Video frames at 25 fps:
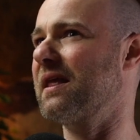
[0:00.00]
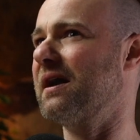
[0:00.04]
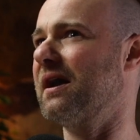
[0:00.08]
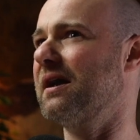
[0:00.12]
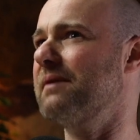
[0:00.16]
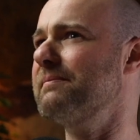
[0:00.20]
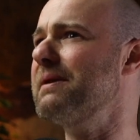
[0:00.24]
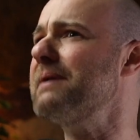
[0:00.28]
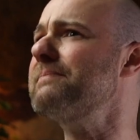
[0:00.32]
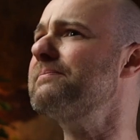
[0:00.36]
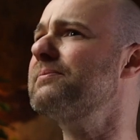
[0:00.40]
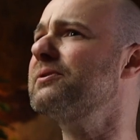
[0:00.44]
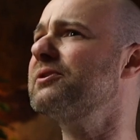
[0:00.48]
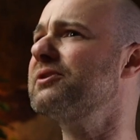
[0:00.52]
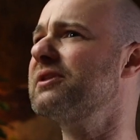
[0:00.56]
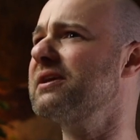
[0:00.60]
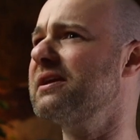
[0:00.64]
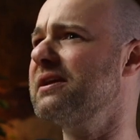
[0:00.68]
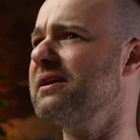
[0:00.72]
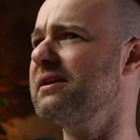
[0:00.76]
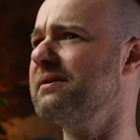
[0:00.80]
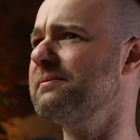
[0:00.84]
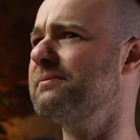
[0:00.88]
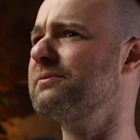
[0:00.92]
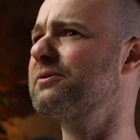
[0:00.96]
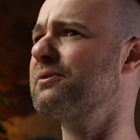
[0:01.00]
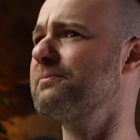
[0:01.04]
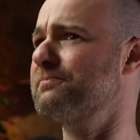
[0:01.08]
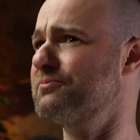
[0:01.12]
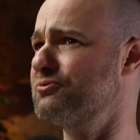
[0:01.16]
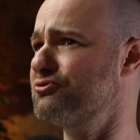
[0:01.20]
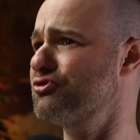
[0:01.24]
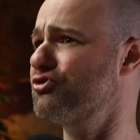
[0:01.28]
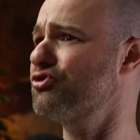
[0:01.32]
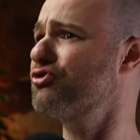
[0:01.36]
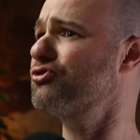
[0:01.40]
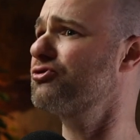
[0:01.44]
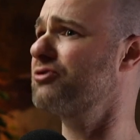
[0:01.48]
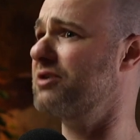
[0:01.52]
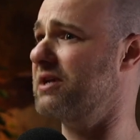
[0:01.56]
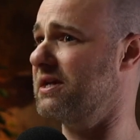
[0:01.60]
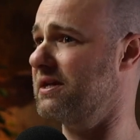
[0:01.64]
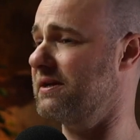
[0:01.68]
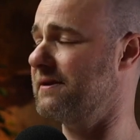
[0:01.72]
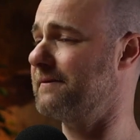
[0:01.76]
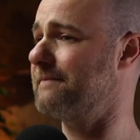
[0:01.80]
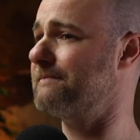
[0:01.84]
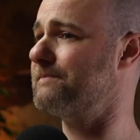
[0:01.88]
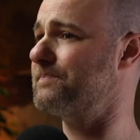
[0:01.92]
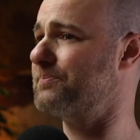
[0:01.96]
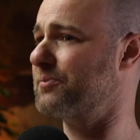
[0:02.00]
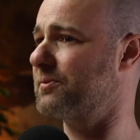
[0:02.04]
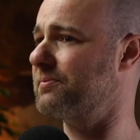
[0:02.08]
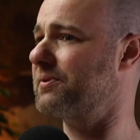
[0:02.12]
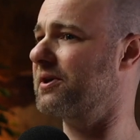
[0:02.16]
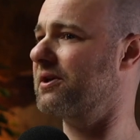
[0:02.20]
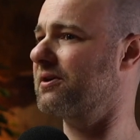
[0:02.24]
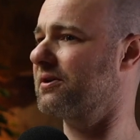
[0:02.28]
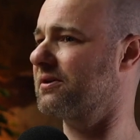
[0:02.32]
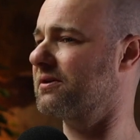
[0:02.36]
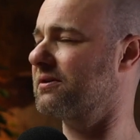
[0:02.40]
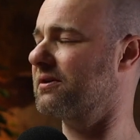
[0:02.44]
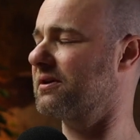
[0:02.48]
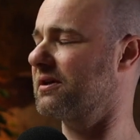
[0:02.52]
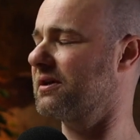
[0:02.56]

I remember the brewery because